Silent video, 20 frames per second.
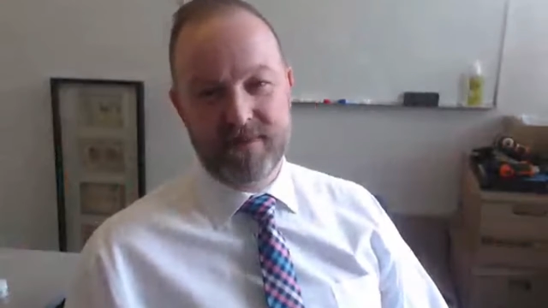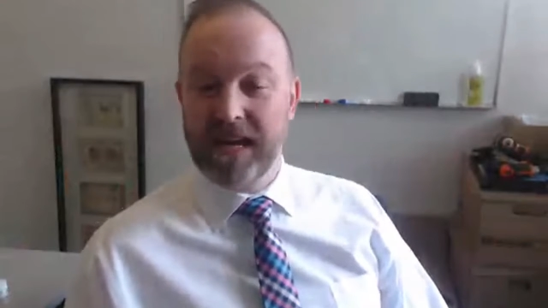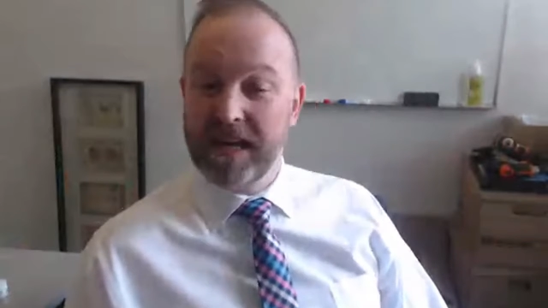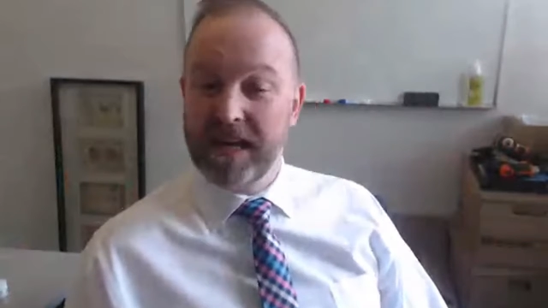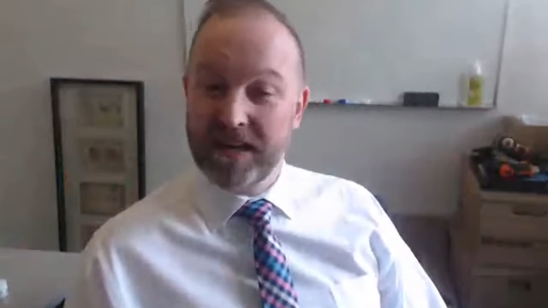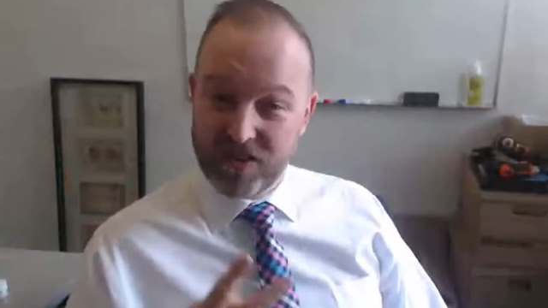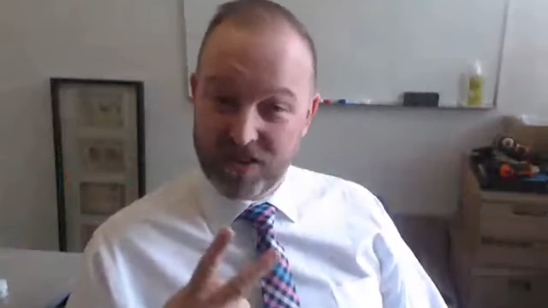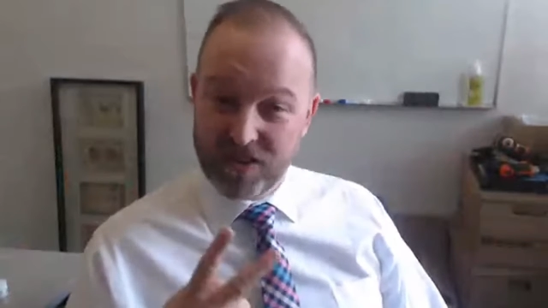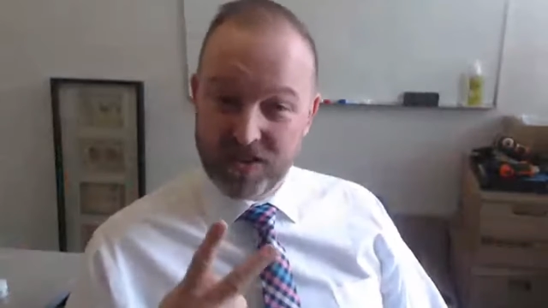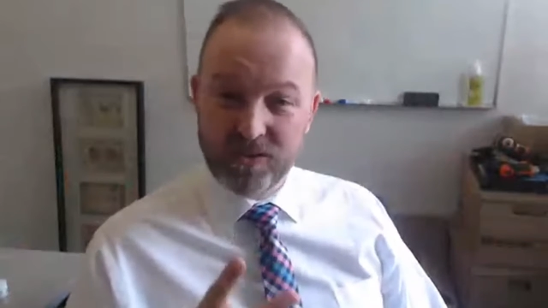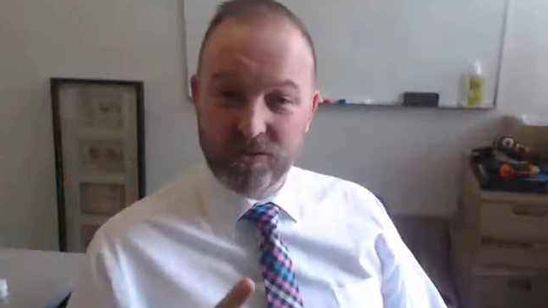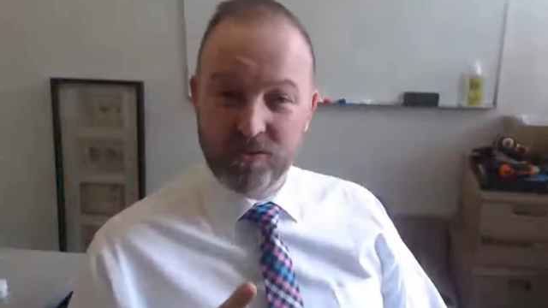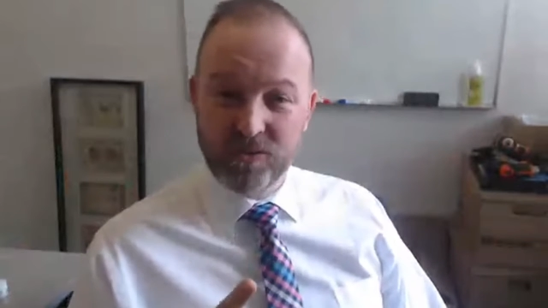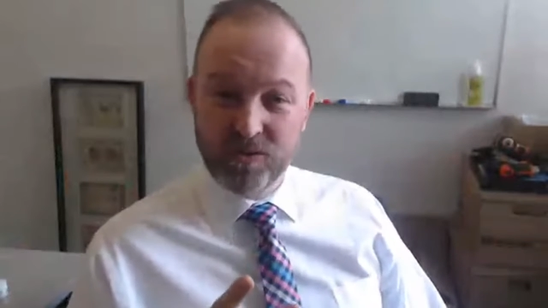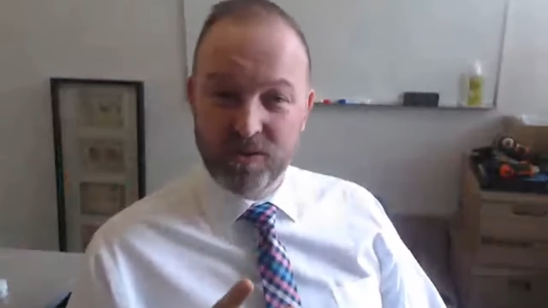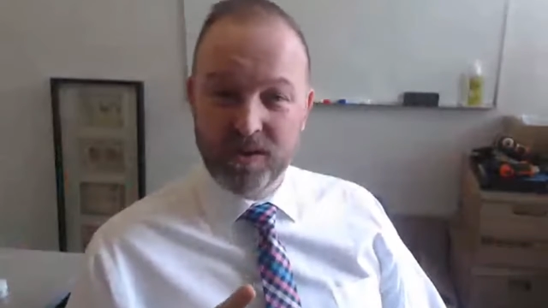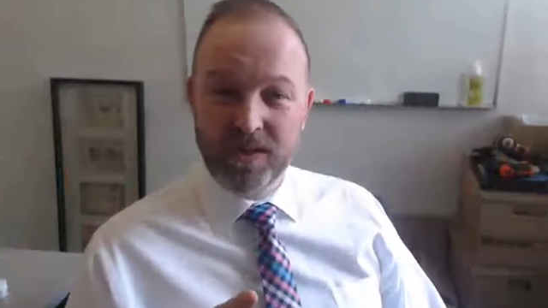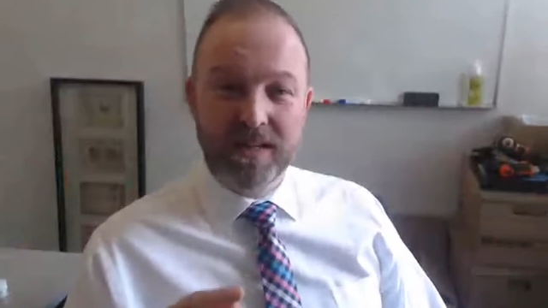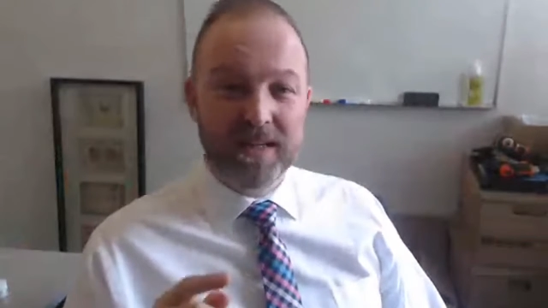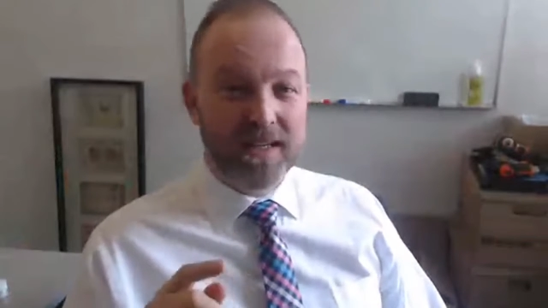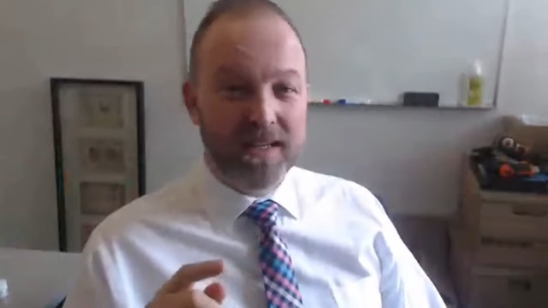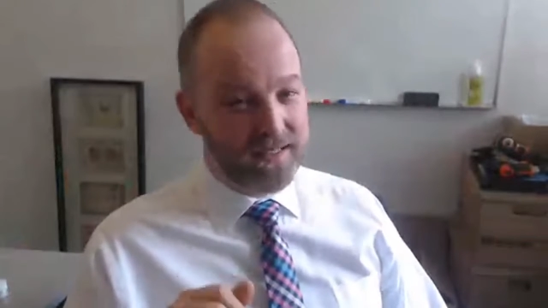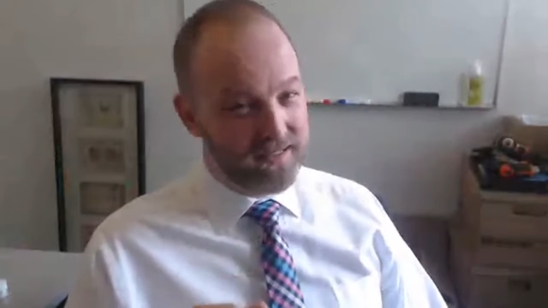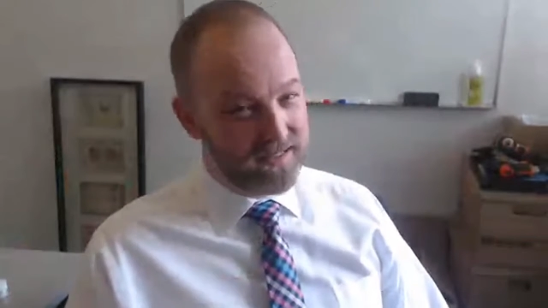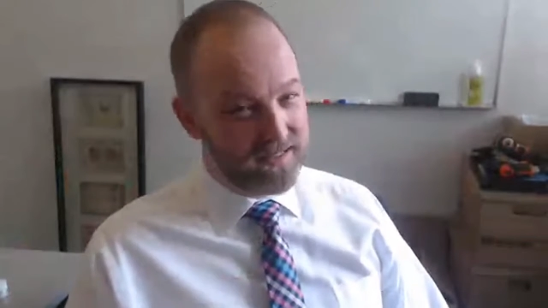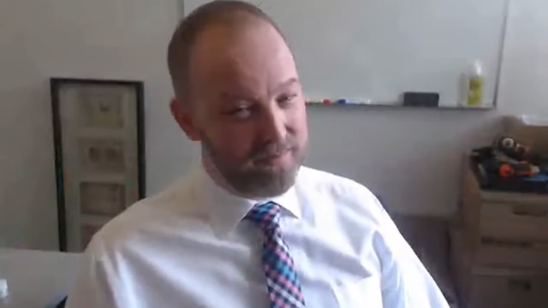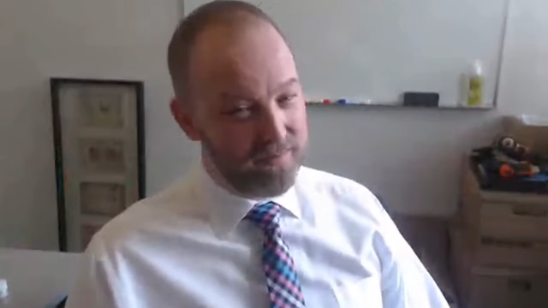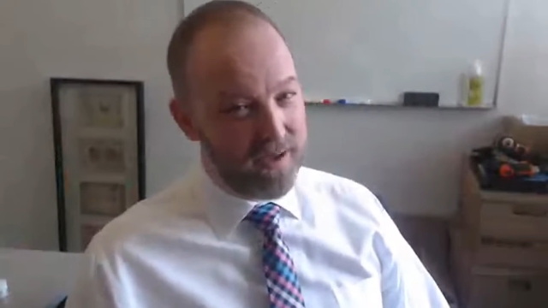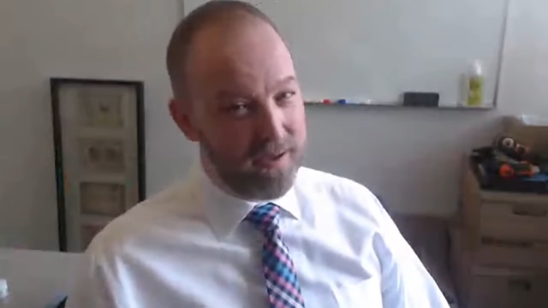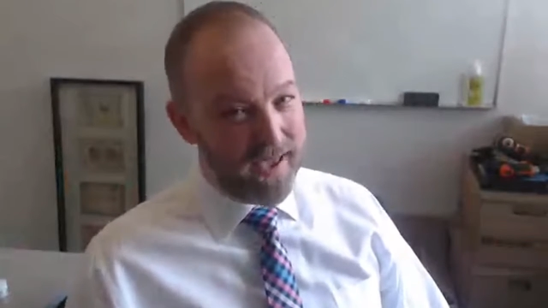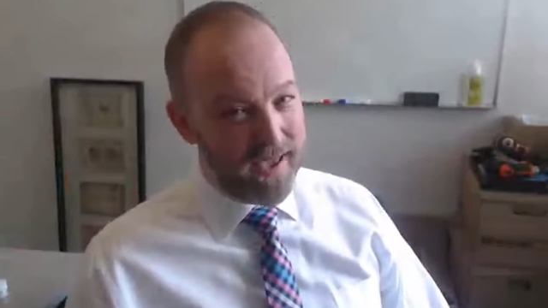And two is to my